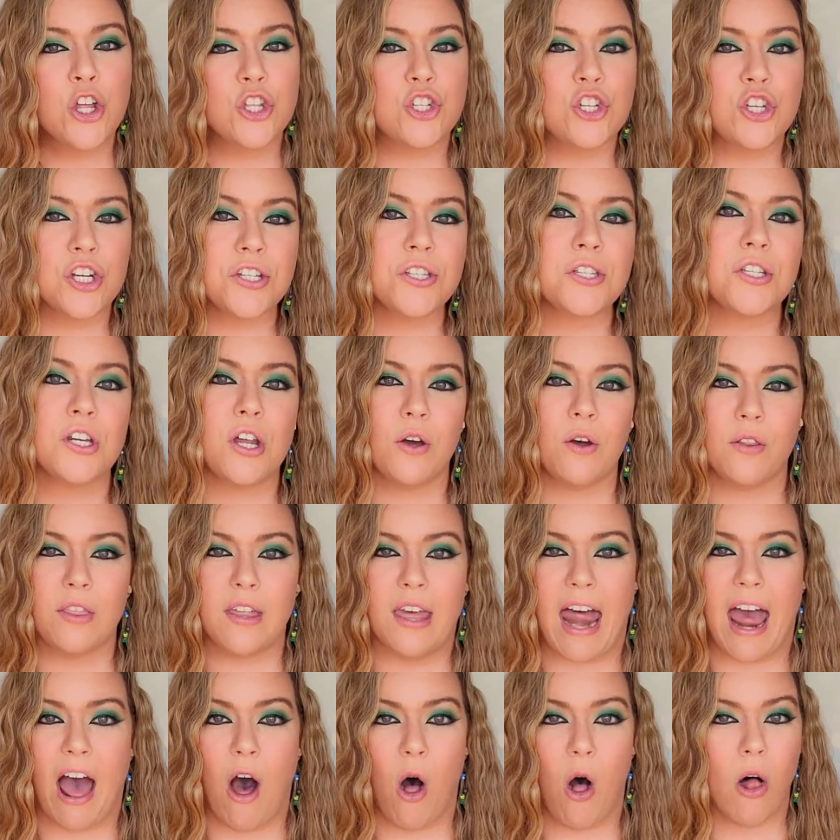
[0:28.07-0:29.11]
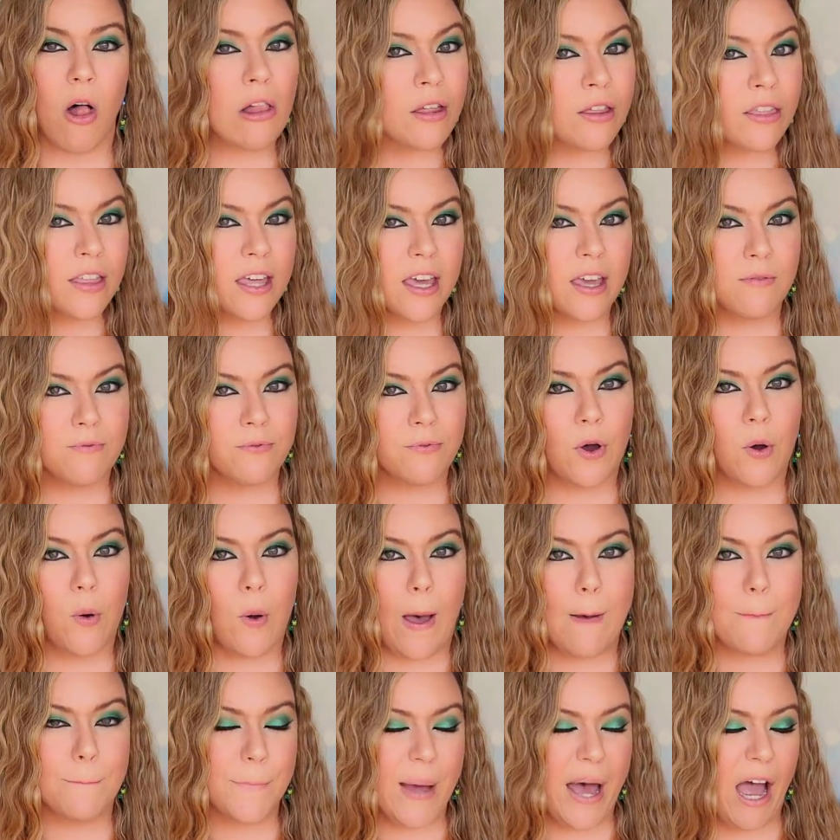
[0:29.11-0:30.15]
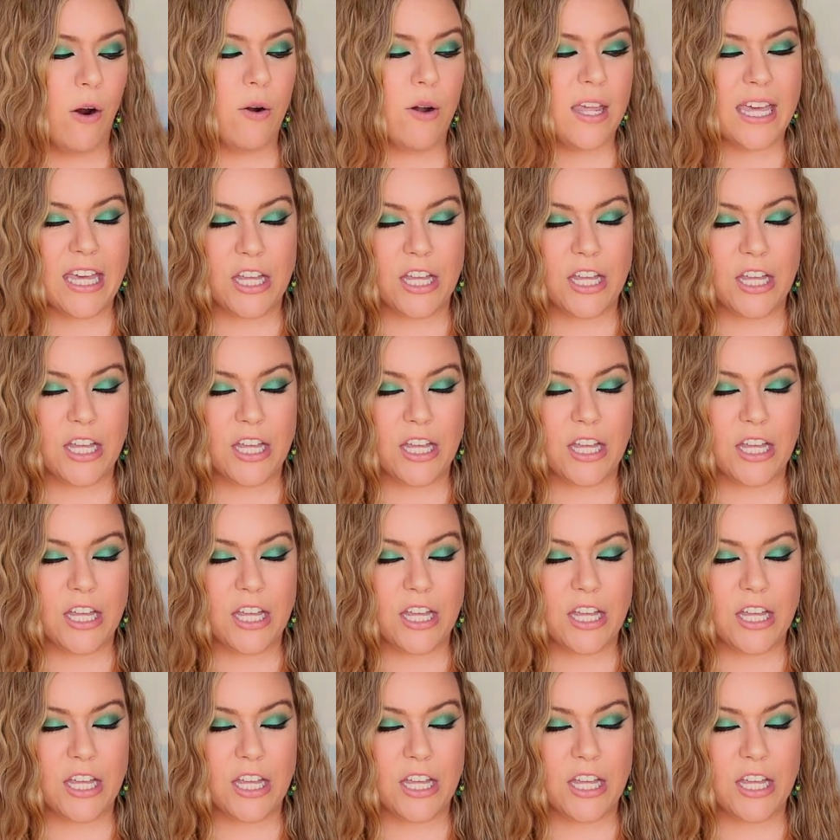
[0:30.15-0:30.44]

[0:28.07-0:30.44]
just know that all of the info about